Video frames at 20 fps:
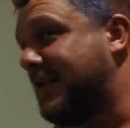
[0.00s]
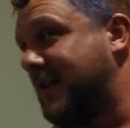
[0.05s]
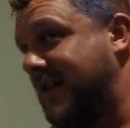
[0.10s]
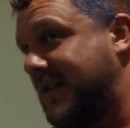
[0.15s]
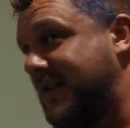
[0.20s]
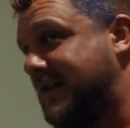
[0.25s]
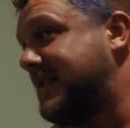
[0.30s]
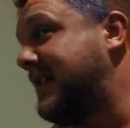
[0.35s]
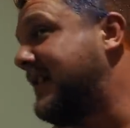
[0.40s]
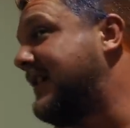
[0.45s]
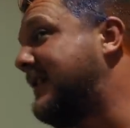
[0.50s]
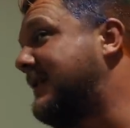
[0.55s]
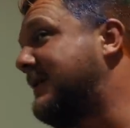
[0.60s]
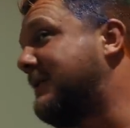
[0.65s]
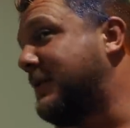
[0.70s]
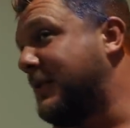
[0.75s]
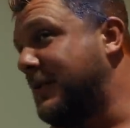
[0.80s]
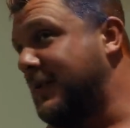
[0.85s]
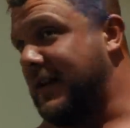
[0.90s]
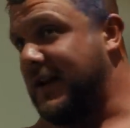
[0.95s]
you go, you can see
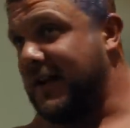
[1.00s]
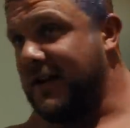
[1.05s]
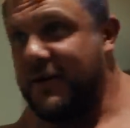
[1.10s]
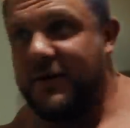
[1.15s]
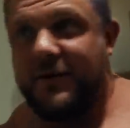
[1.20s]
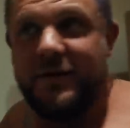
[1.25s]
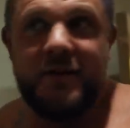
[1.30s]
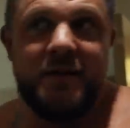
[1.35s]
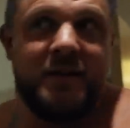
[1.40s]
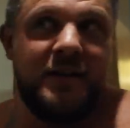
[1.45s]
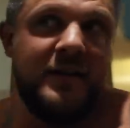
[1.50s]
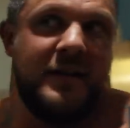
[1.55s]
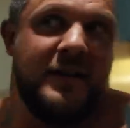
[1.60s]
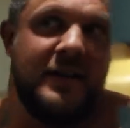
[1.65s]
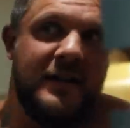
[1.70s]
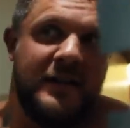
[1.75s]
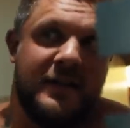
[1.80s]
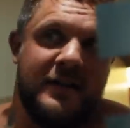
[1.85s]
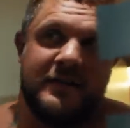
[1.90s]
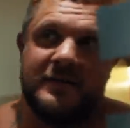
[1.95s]
the blue now.
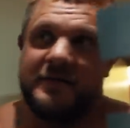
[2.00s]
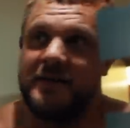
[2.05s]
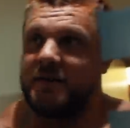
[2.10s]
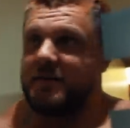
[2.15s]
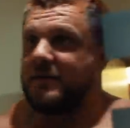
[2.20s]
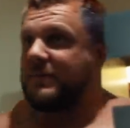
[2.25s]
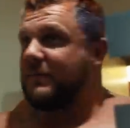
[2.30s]
So